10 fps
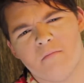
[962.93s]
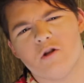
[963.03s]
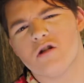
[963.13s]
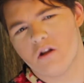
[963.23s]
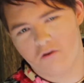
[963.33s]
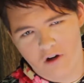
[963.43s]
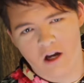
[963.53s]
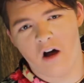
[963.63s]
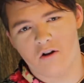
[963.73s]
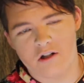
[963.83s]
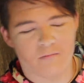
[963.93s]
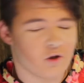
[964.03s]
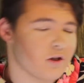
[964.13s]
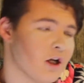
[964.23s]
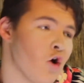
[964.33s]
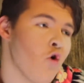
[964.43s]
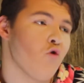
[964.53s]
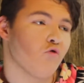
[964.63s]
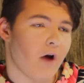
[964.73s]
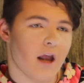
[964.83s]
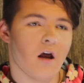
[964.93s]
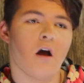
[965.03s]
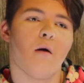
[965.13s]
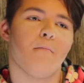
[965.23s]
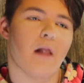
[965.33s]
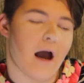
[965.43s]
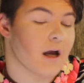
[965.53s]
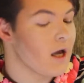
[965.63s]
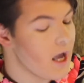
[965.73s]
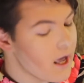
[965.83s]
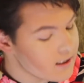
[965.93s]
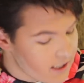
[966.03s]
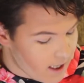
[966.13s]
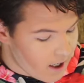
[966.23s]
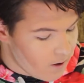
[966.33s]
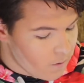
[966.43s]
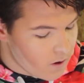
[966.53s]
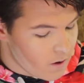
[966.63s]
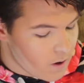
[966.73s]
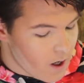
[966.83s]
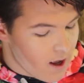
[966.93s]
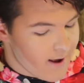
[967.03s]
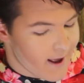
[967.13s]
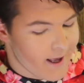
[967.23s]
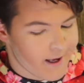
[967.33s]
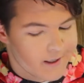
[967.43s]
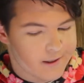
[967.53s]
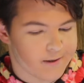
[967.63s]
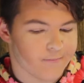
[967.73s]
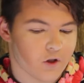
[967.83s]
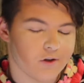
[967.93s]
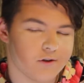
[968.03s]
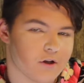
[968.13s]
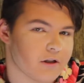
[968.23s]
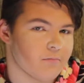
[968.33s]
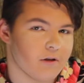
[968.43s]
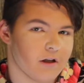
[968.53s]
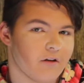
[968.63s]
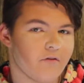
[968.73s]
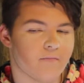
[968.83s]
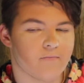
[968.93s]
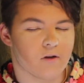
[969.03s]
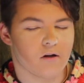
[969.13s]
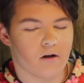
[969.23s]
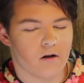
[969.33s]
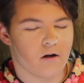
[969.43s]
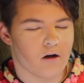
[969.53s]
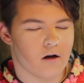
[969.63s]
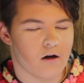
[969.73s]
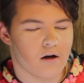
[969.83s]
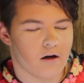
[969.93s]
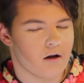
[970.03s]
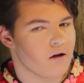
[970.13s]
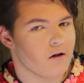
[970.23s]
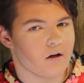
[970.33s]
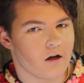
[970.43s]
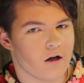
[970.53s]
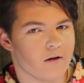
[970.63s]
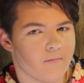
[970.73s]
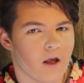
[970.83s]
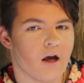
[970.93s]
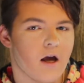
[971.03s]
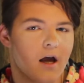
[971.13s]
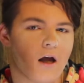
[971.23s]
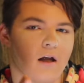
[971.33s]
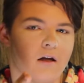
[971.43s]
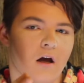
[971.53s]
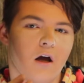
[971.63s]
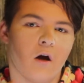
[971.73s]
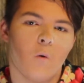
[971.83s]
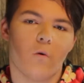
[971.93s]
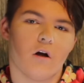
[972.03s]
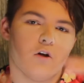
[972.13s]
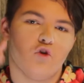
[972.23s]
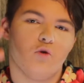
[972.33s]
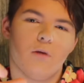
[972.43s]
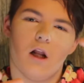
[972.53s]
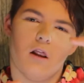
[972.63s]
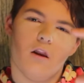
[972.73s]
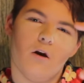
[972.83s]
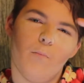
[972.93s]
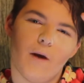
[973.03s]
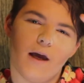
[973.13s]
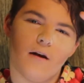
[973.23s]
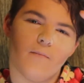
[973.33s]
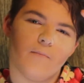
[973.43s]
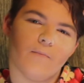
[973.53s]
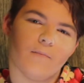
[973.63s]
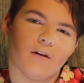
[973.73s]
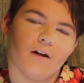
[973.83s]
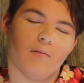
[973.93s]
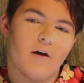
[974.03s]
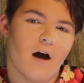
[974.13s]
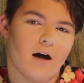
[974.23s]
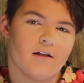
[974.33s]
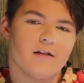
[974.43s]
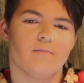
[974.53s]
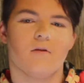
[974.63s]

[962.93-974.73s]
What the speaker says: I'm using 3 colors. I'm using red, black, and yellow. And trust and believe, it'll look good. And we're gonna zoom in a little bit in my eyes.